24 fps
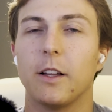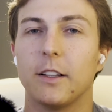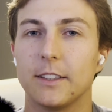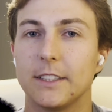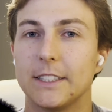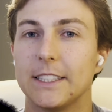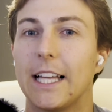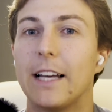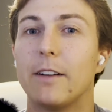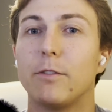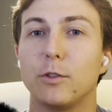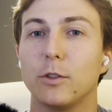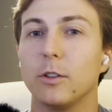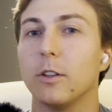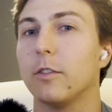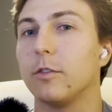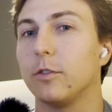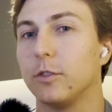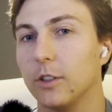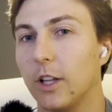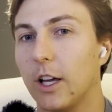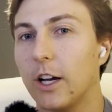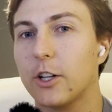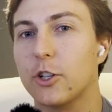level
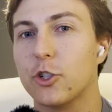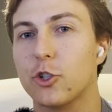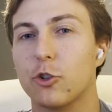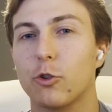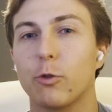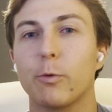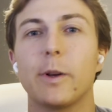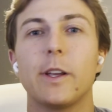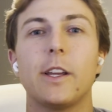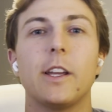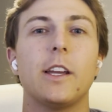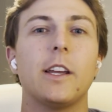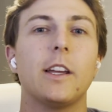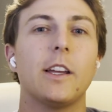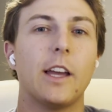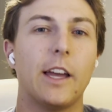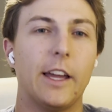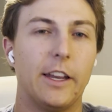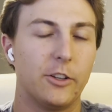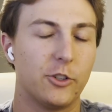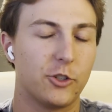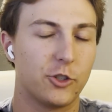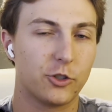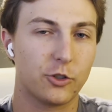of luxury
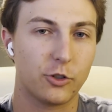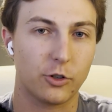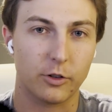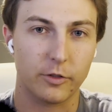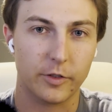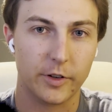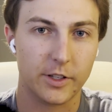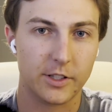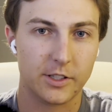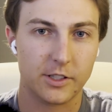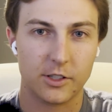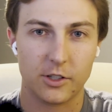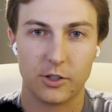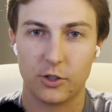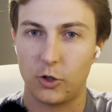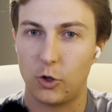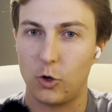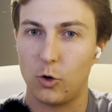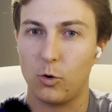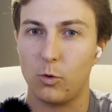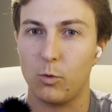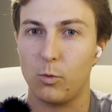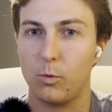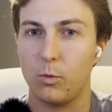and service
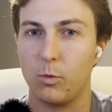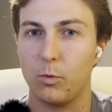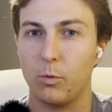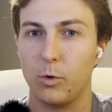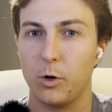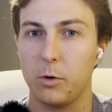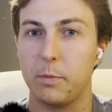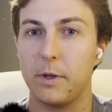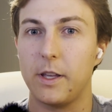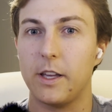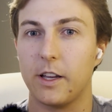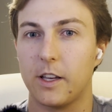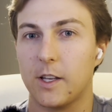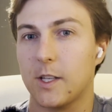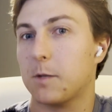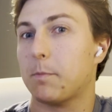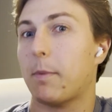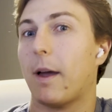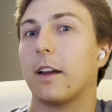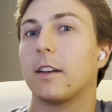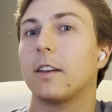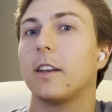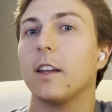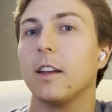you would be
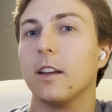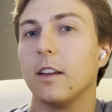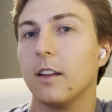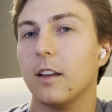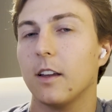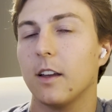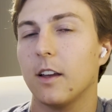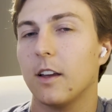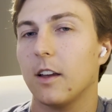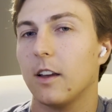expecting.